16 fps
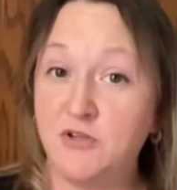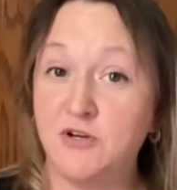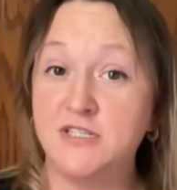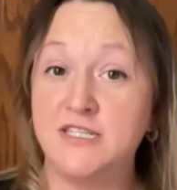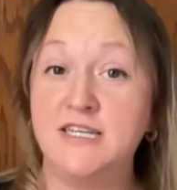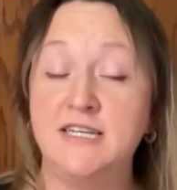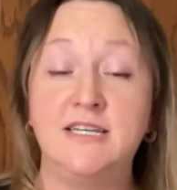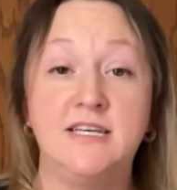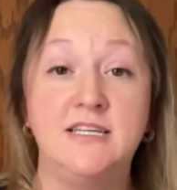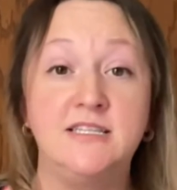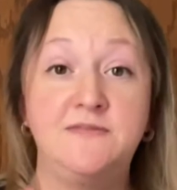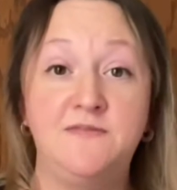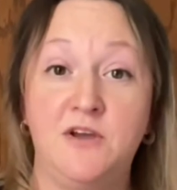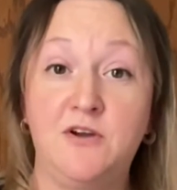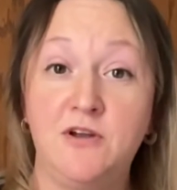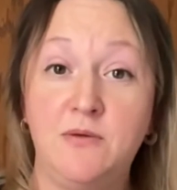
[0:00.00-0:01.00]
13 is
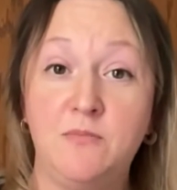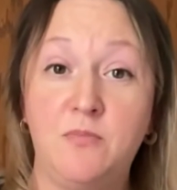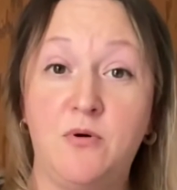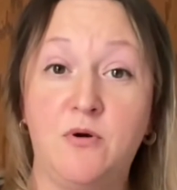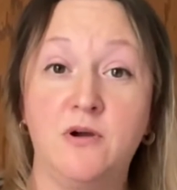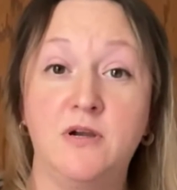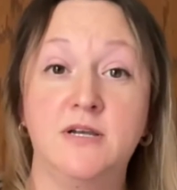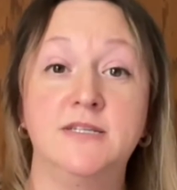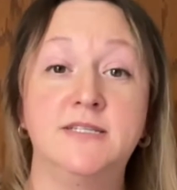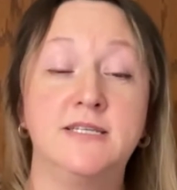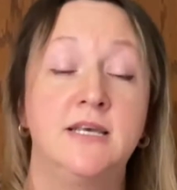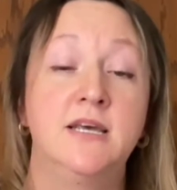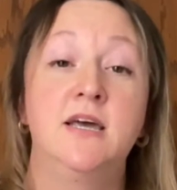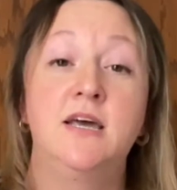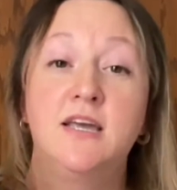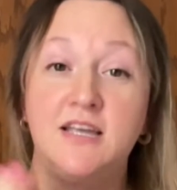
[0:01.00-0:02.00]
very important.
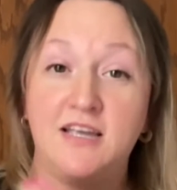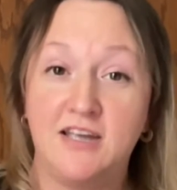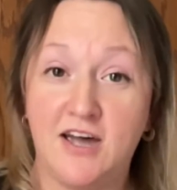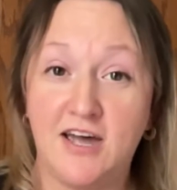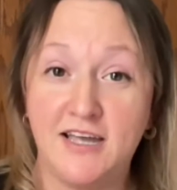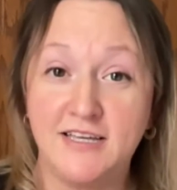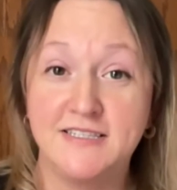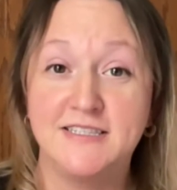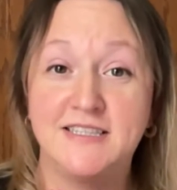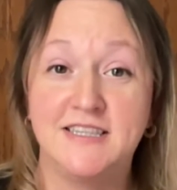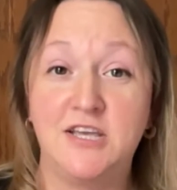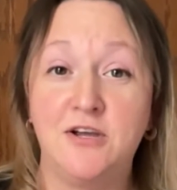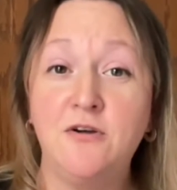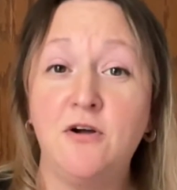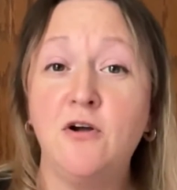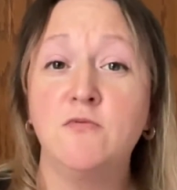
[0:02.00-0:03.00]
Guys,
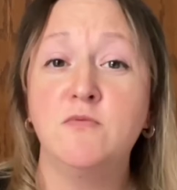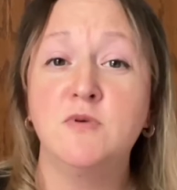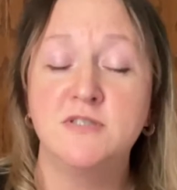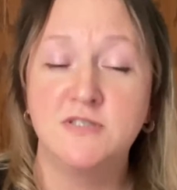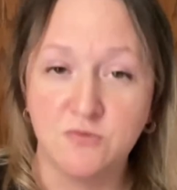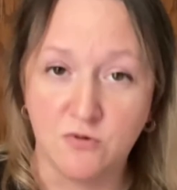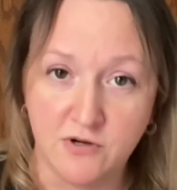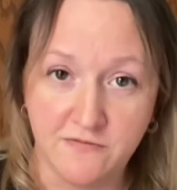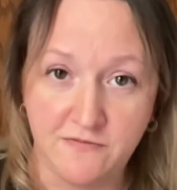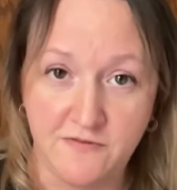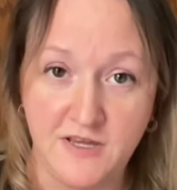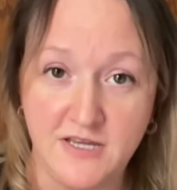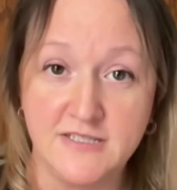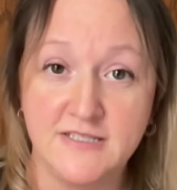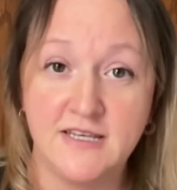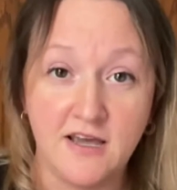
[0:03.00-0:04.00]
there are resort
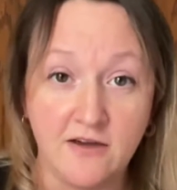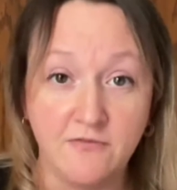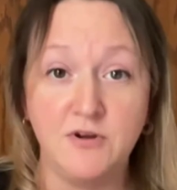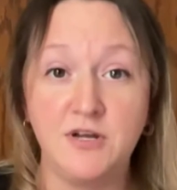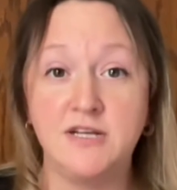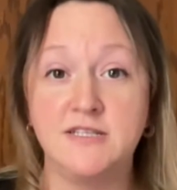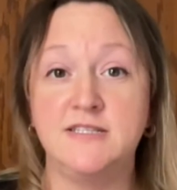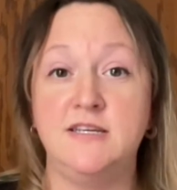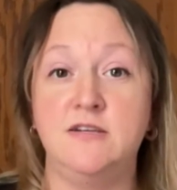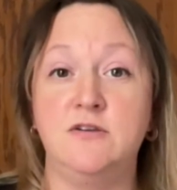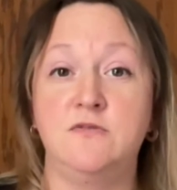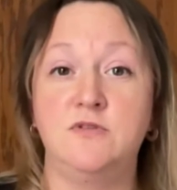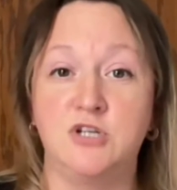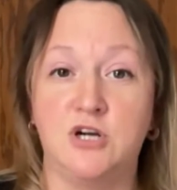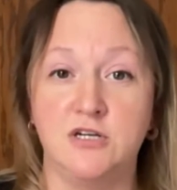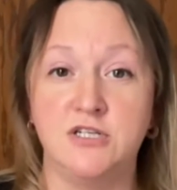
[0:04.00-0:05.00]
fees. Every casino
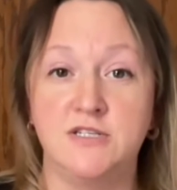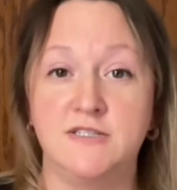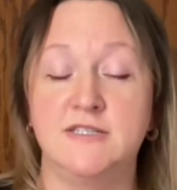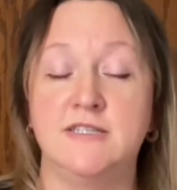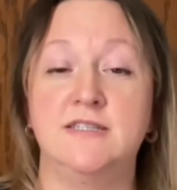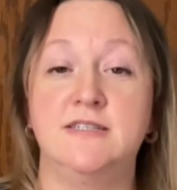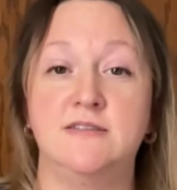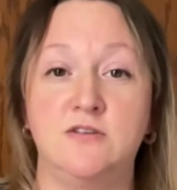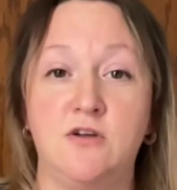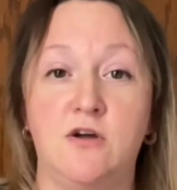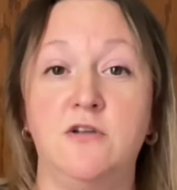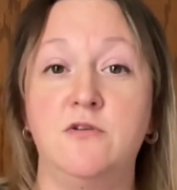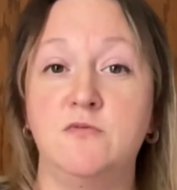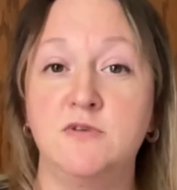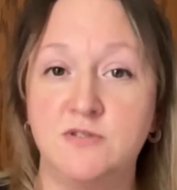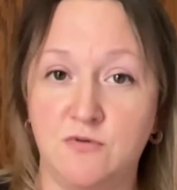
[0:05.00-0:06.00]
charges this. It's called
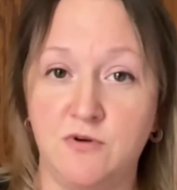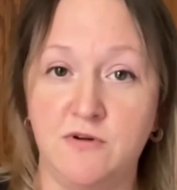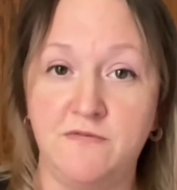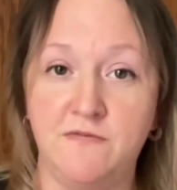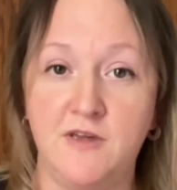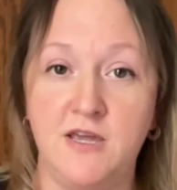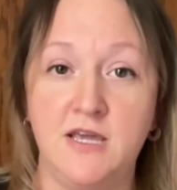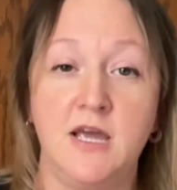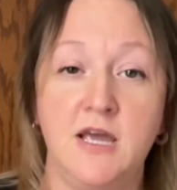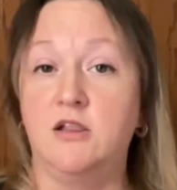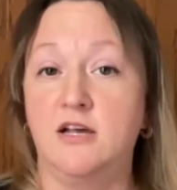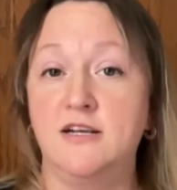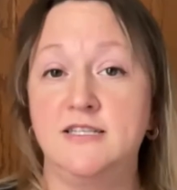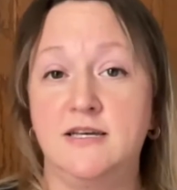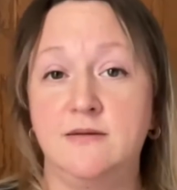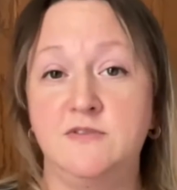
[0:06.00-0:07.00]
a resort fee. A
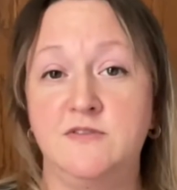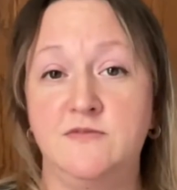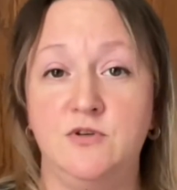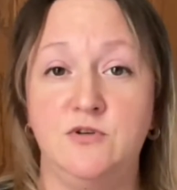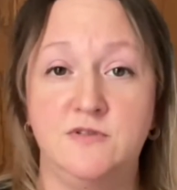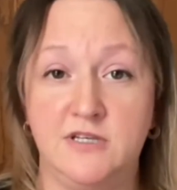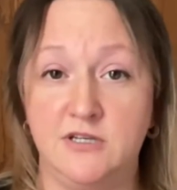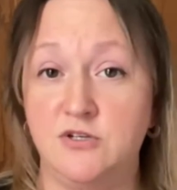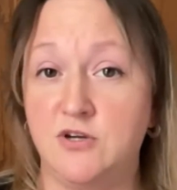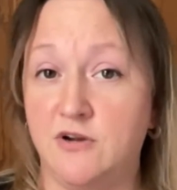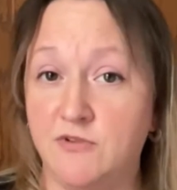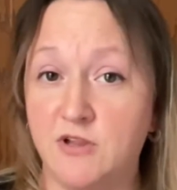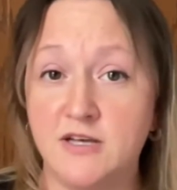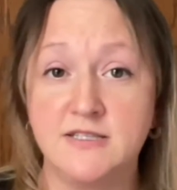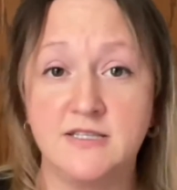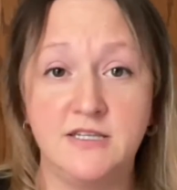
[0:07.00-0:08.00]
lot of times if you use
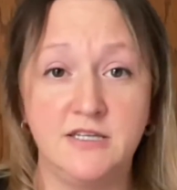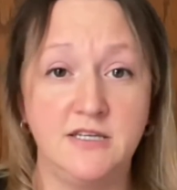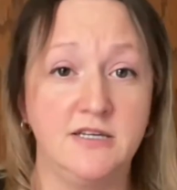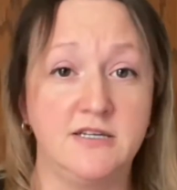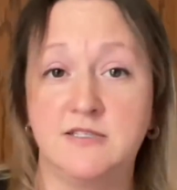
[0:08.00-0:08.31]
Travelocity,